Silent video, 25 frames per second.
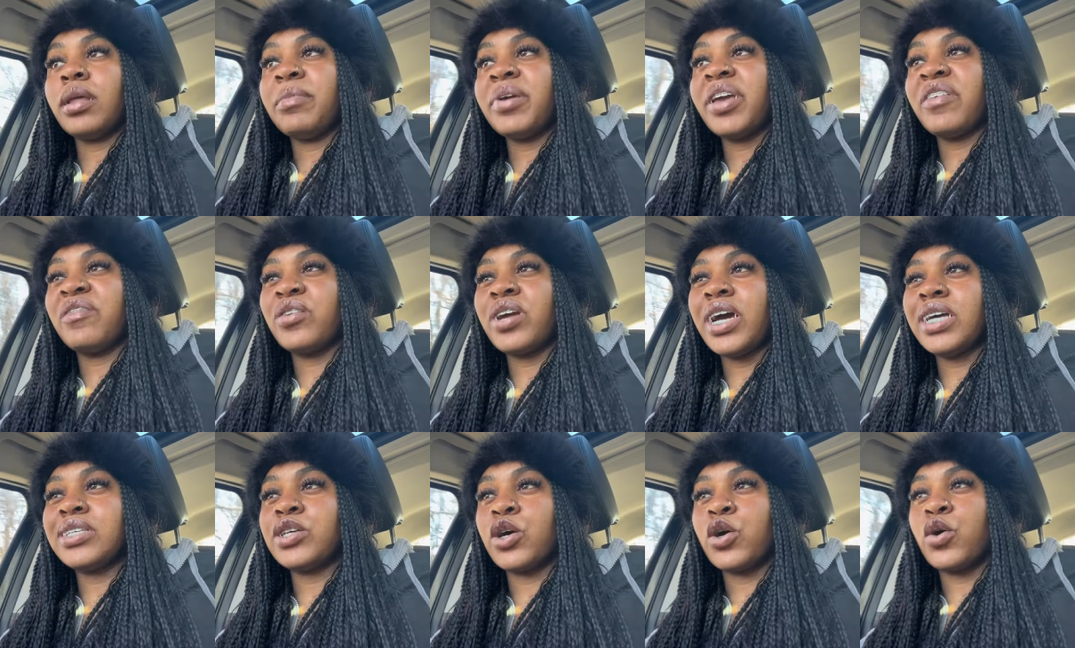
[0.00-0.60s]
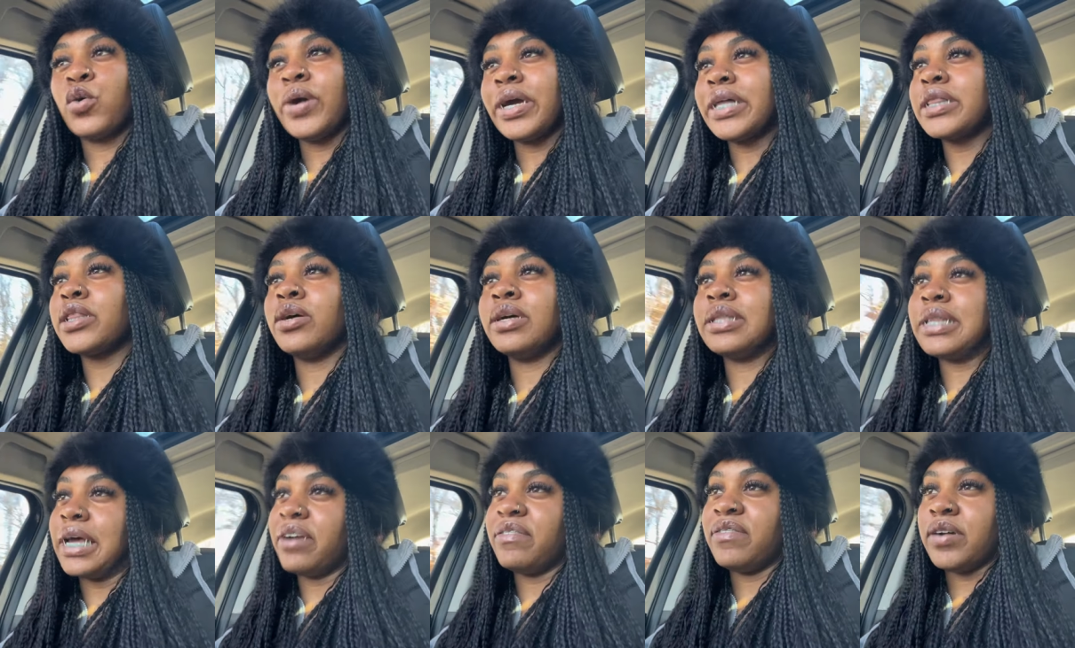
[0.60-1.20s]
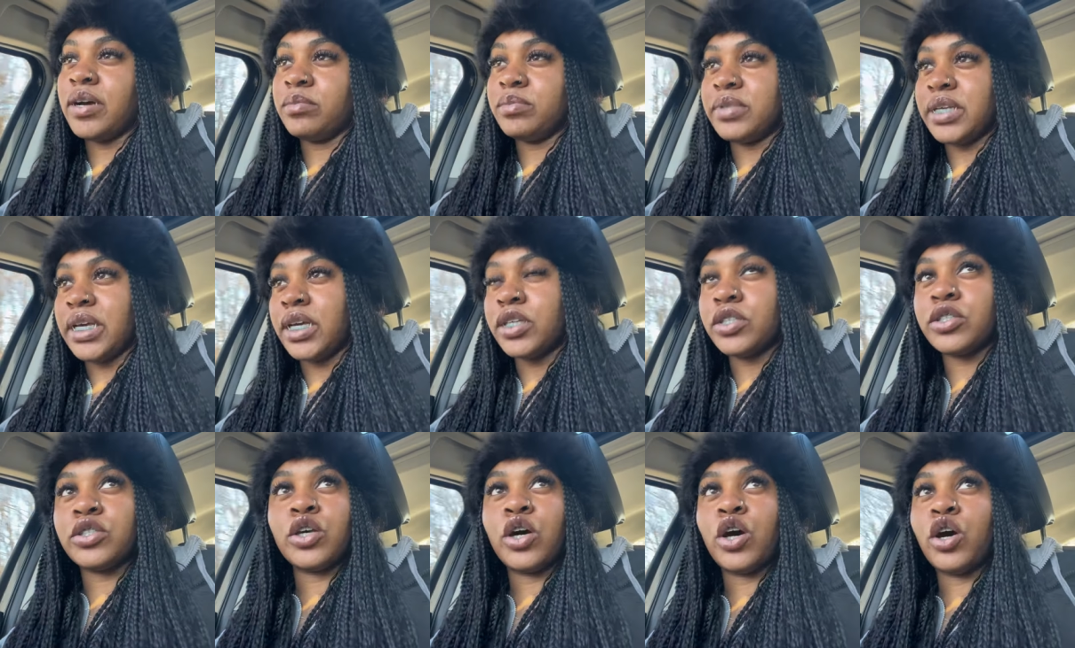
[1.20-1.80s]
me give you guys a quick little life
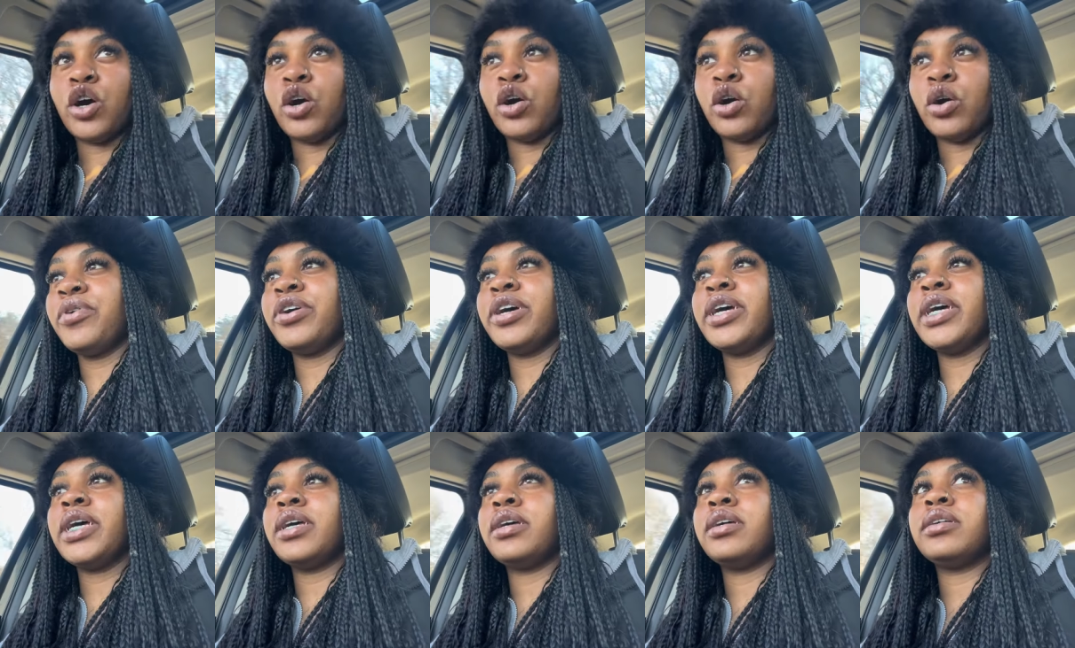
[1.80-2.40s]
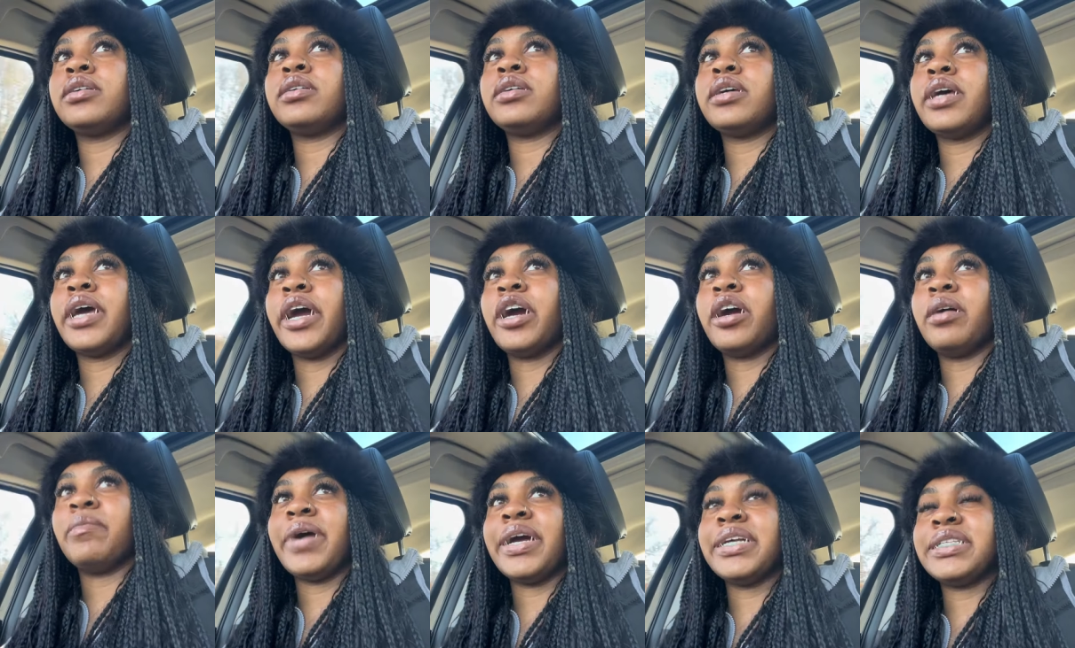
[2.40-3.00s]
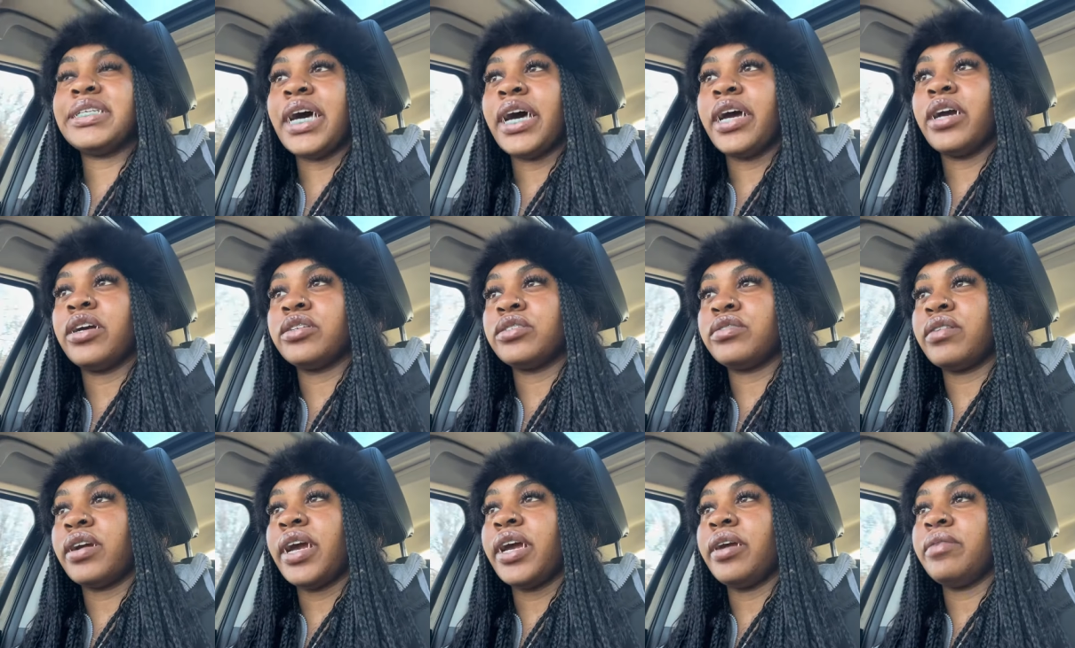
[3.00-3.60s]
update. So, quit airing my
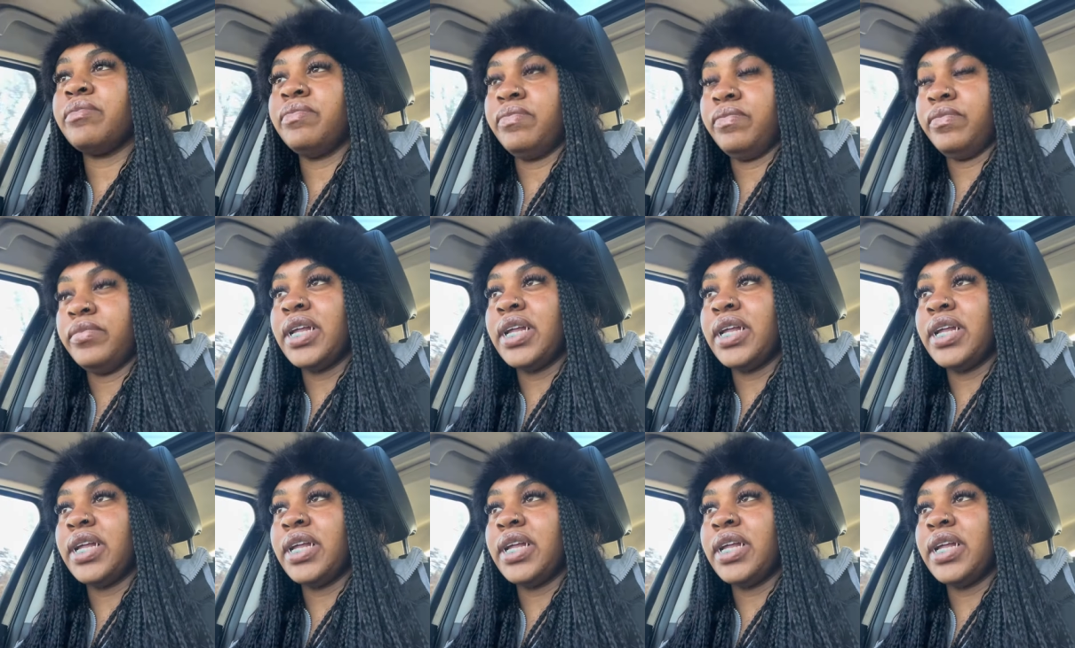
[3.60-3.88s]
tires, right?